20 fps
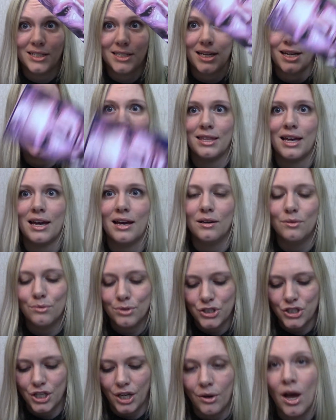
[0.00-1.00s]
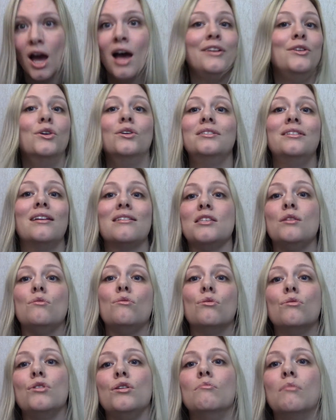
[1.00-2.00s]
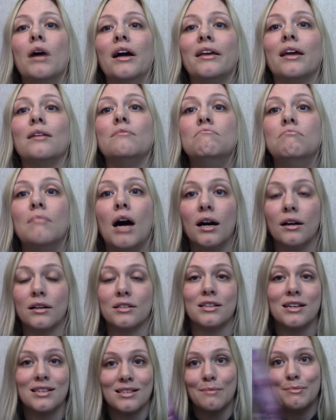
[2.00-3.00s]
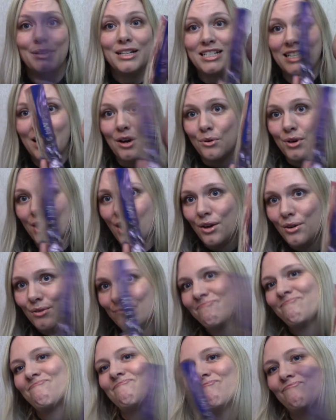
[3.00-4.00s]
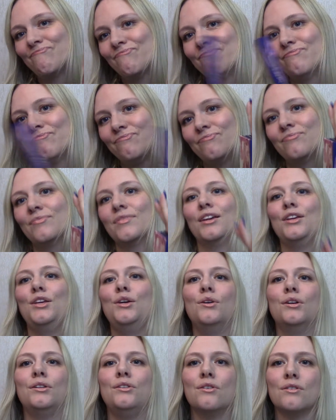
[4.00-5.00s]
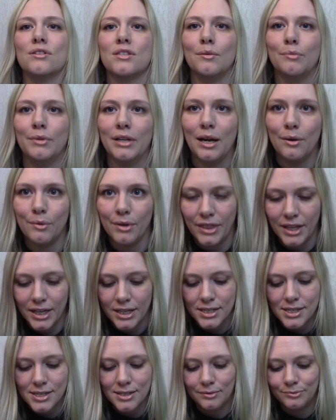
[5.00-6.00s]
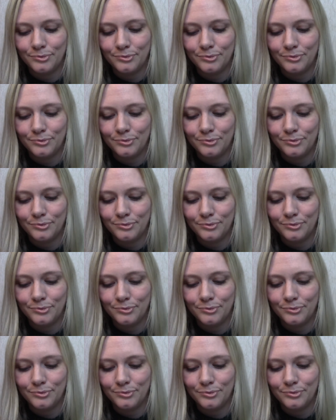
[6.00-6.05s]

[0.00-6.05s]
take that, would you? Not unless you thought you might get mugged, because I'm going to tell you, you could knock someone out with this.